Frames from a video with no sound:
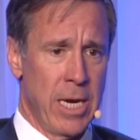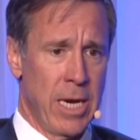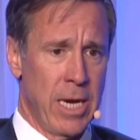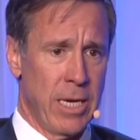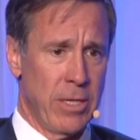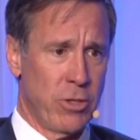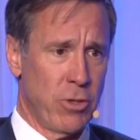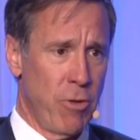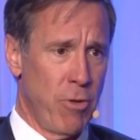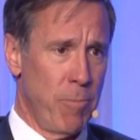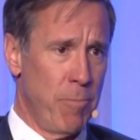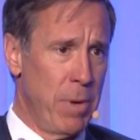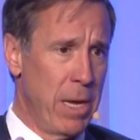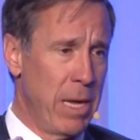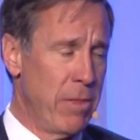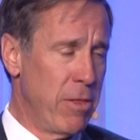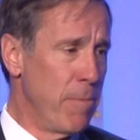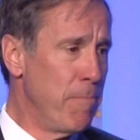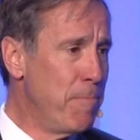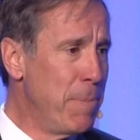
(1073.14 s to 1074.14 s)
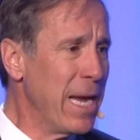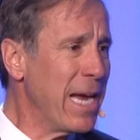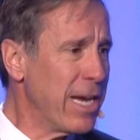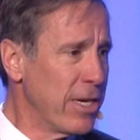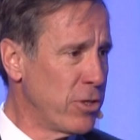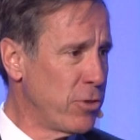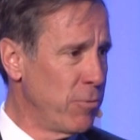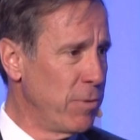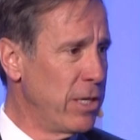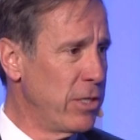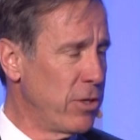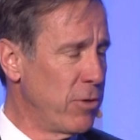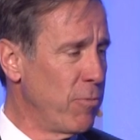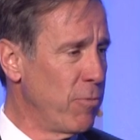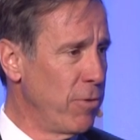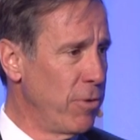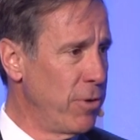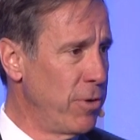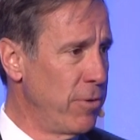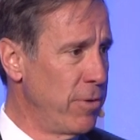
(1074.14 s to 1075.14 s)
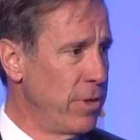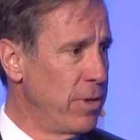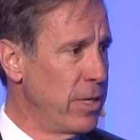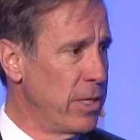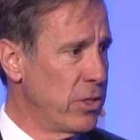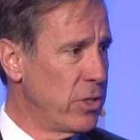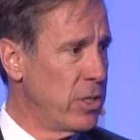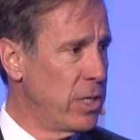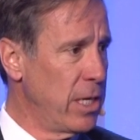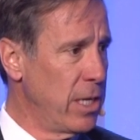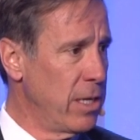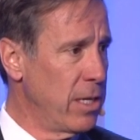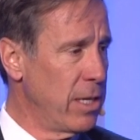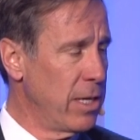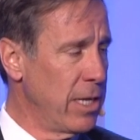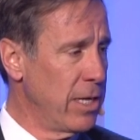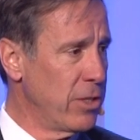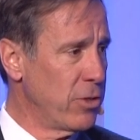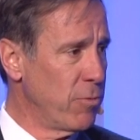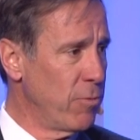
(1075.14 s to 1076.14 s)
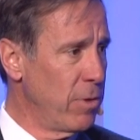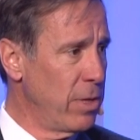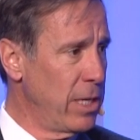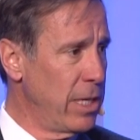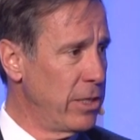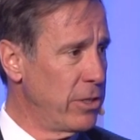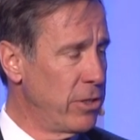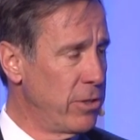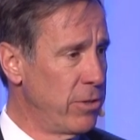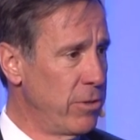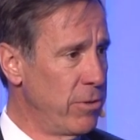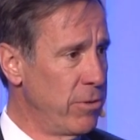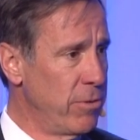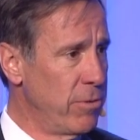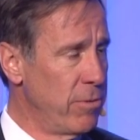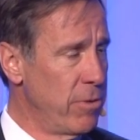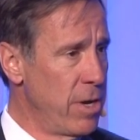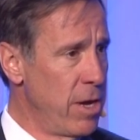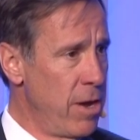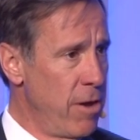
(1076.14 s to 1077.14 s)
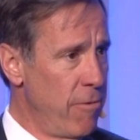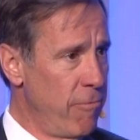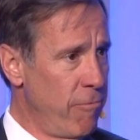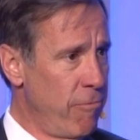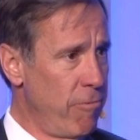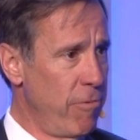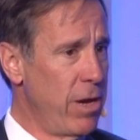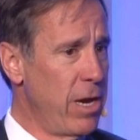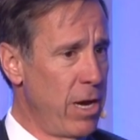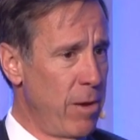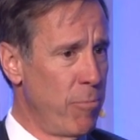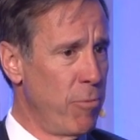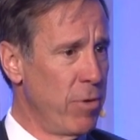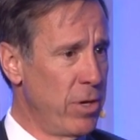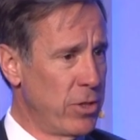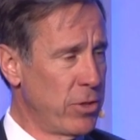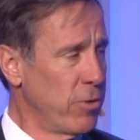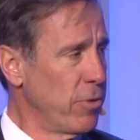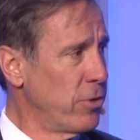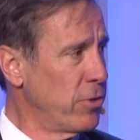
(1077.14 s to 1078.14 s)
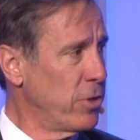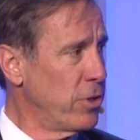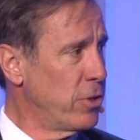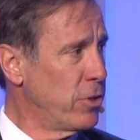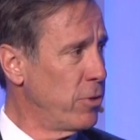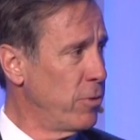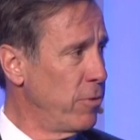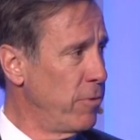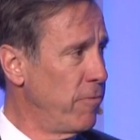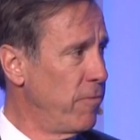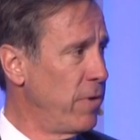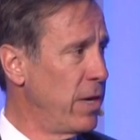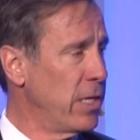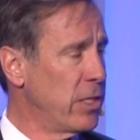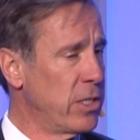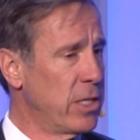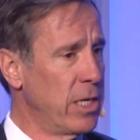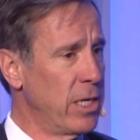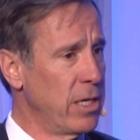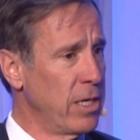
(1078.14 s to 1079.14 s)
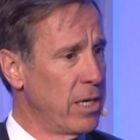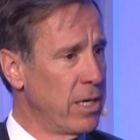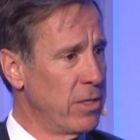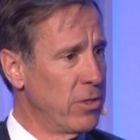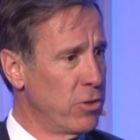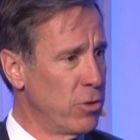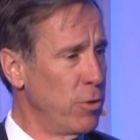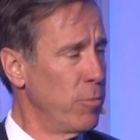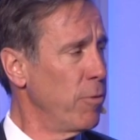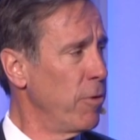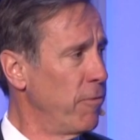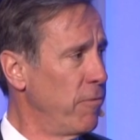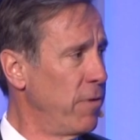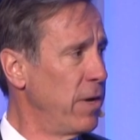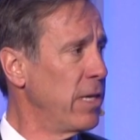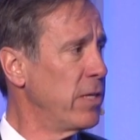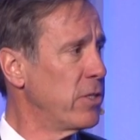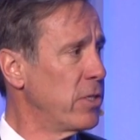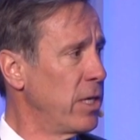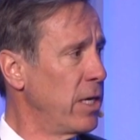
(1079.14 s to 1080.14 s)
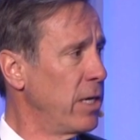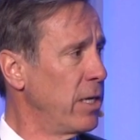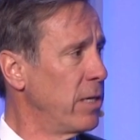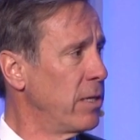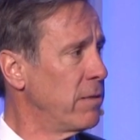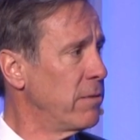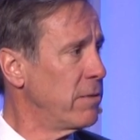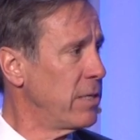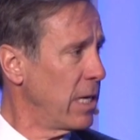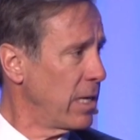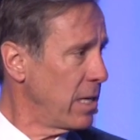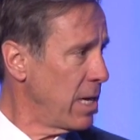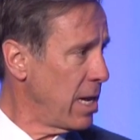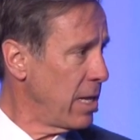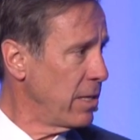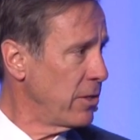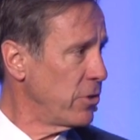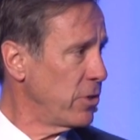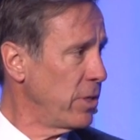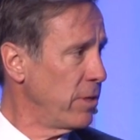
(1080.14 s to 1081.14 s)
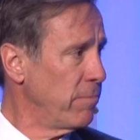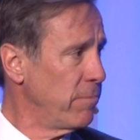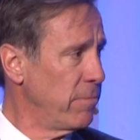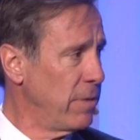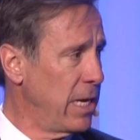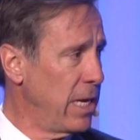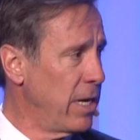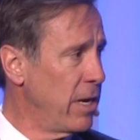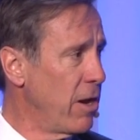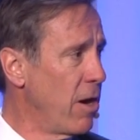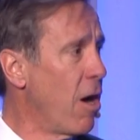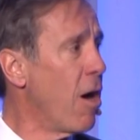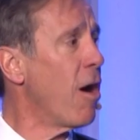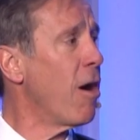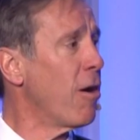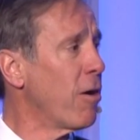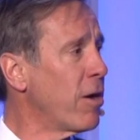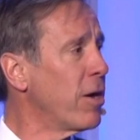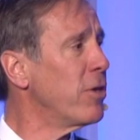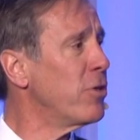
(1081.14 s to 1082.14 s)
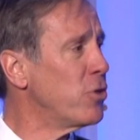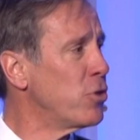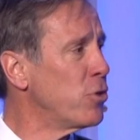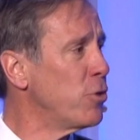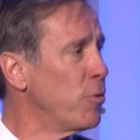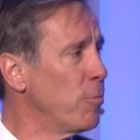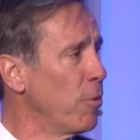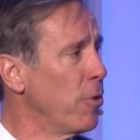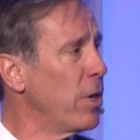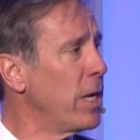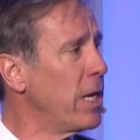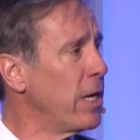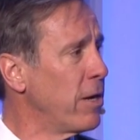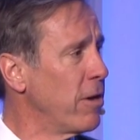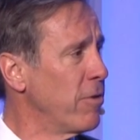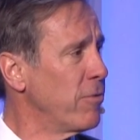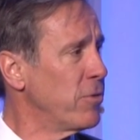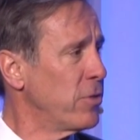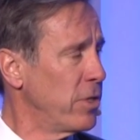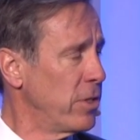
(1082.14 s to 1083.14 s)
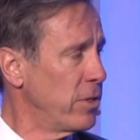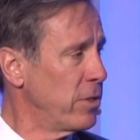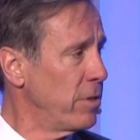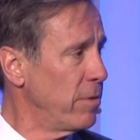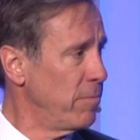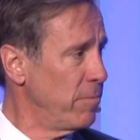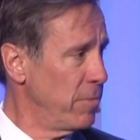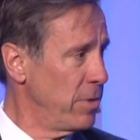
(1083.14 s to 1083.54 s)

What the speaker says: So the biggest reason we're doing this deal is really to free up resources to invest in consumer-facing technology, in our consumer ecosystem.